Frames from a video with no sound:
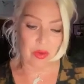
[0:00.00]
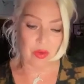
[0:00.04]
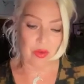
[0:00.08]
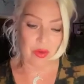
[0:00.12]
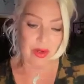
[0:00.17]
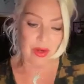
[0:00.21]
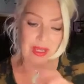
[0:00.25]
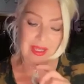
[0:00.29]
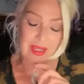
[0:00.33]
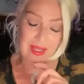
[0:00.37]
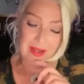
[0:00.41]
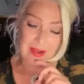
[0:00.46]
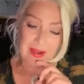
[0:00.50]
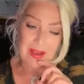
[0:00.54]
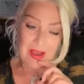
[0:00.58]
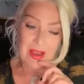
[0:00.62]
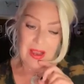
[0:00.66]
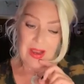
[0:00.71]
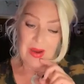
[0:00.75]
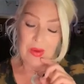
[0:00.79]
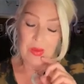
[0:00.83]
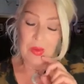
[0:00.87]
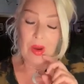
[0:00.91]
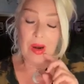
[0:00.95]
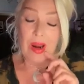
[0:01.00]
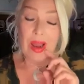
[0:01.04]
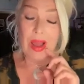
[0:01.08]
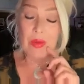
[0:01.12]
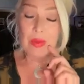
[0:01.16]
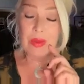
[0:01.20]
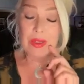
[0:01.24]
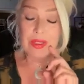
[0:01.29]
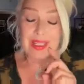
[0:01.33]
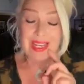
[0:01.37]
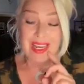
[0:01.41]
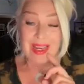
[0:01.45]
with Ricky, while I
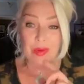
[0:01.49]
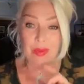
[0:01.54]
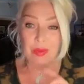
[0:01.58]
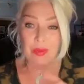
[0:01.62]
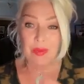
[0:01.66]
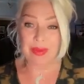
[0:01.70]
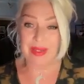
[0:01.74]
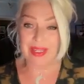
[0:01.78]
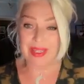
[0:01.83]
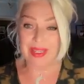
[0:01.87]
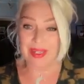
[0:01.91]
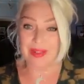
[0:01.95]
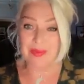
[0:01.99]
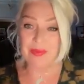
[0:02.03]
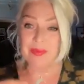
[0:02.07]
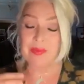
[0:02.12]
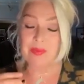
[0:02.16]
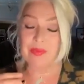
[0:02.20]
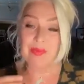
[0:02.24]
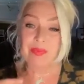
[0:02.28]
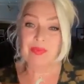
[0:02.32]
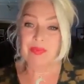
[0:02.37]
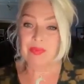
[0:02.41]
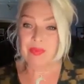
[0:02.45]
was out being,